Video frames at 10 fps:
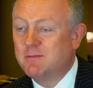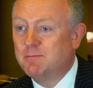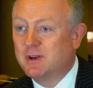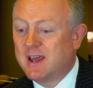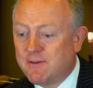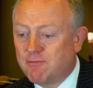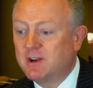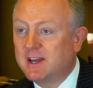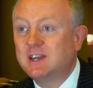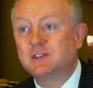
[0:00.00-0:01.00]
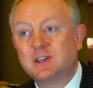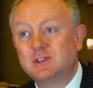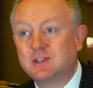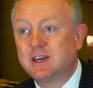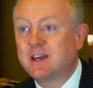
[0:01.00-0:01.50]
But every day
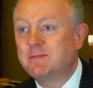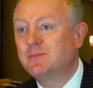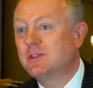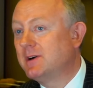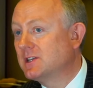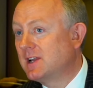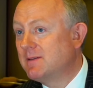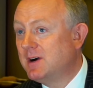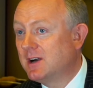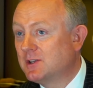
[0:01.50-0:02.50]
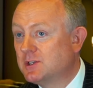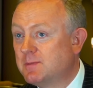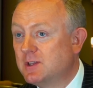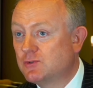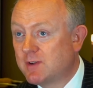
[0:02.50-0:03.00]
since then, the buy-to-let market has
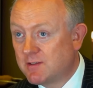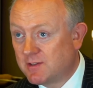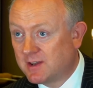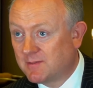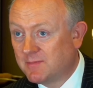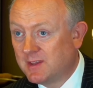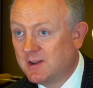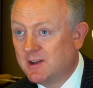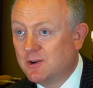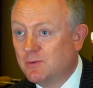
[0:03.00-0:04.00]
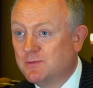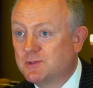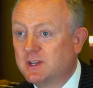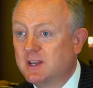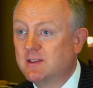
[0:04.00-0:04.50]
been strengthening. We've
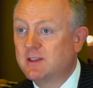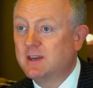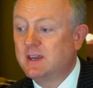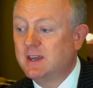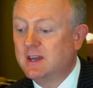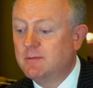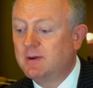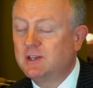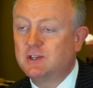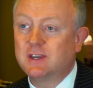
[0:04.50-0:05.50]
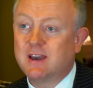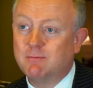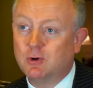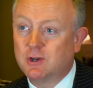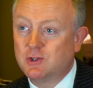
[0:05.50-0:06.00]
seen the inability to
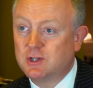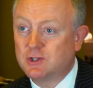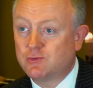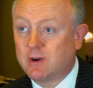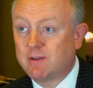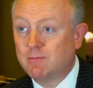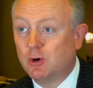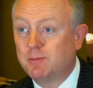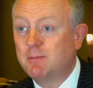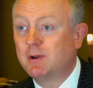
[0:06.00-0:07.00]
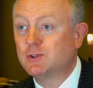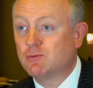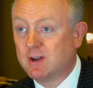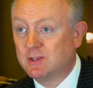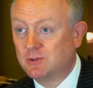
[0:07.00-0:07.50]
get mortgages driving more people
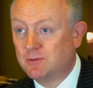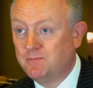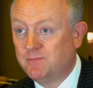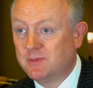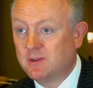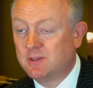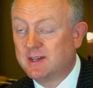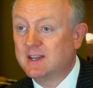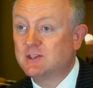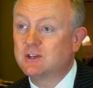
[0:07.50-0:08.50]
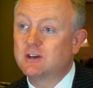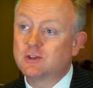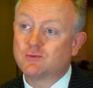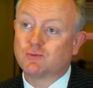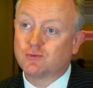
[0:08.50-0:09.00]
into rental. That in turn
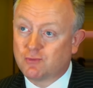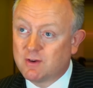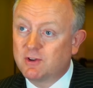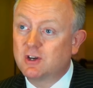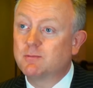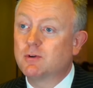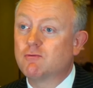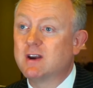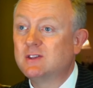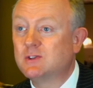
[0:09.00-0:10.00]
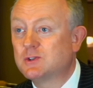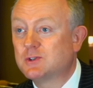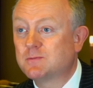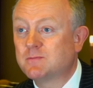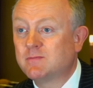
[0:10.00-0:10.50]
has driven up
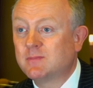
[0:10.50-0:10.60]
rents.